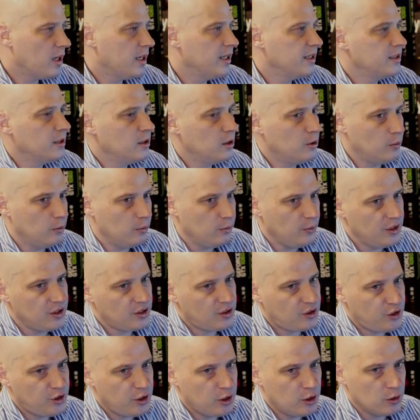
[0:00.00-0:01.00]
I go, this
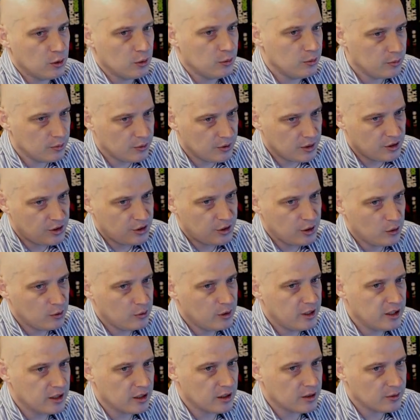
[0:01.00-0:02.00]
show
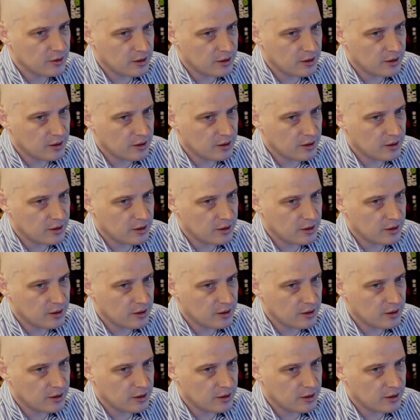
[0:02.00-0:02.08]
here,